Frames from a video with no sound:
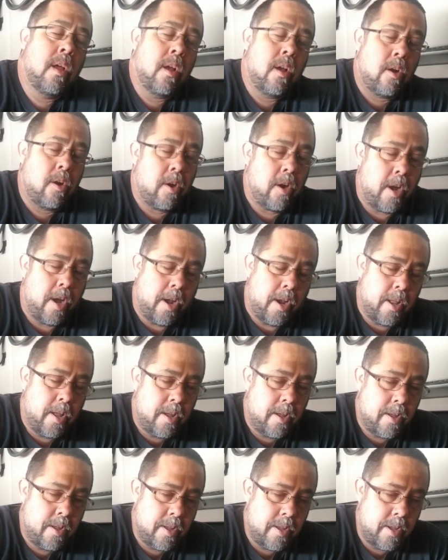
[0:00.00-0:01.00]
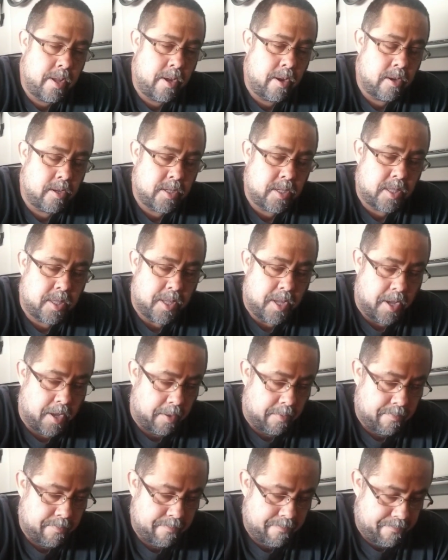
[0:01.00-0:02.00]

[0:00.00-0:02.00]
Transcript: All right, here's the thing.